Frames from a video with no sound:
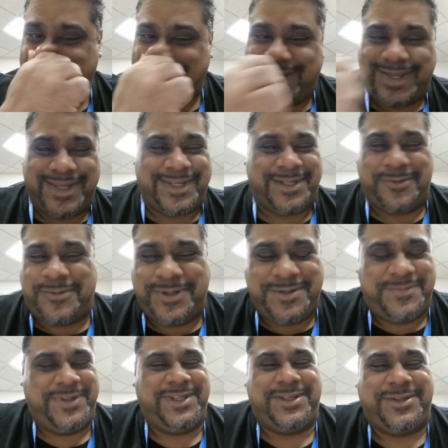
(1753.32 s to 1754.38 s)
So what do you
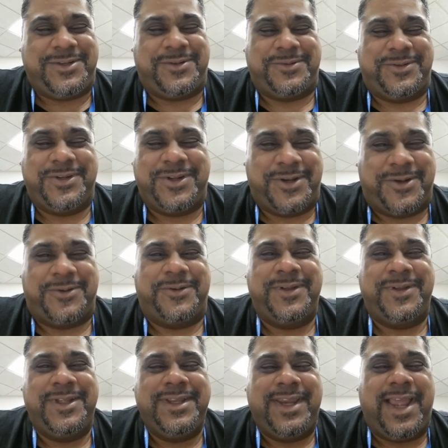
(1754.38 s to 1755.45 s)
mean you don't know?
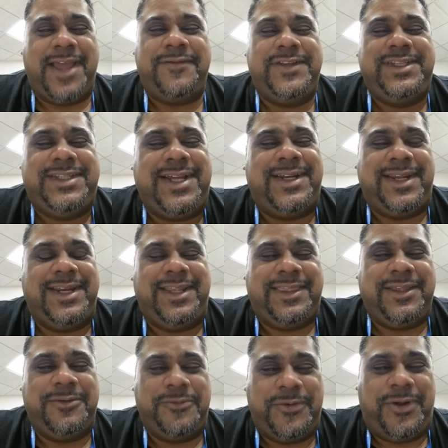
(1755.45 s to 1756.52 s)
I haven't done
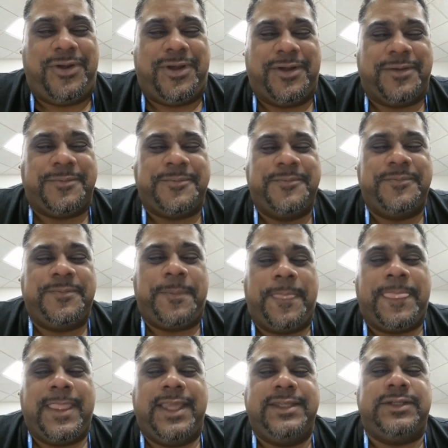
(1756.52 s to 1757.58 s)
anything wrong.
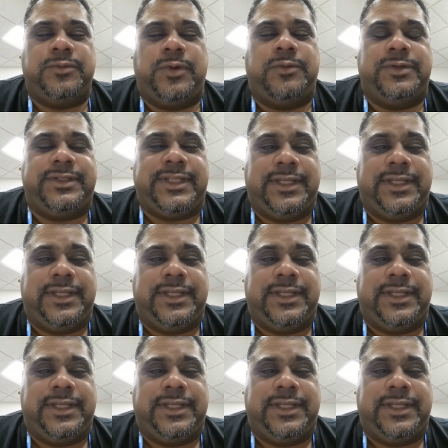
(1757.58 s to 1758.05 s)
He says, well, we'll see.